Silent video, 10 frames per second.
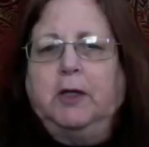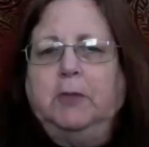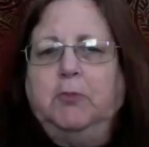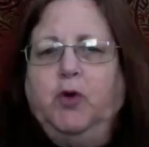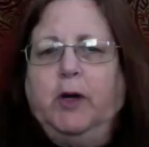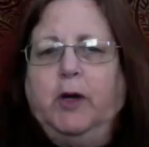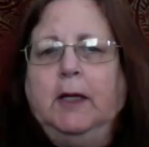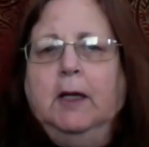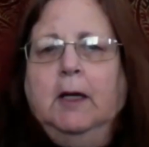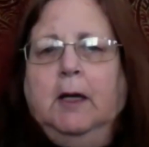
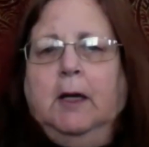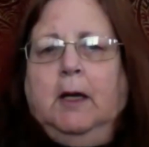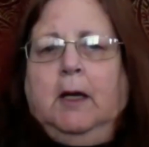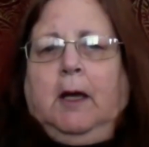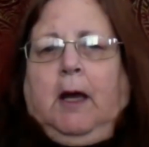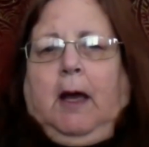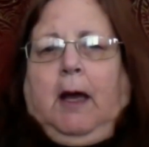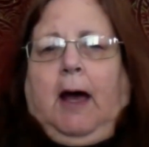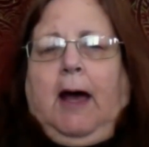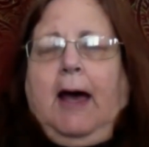morning mm-hmm.
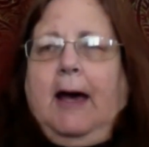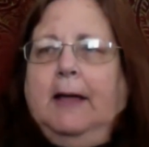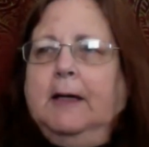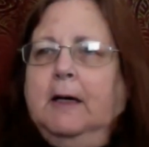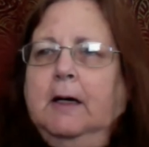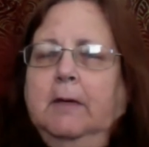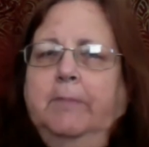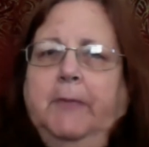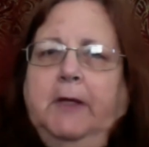had an um,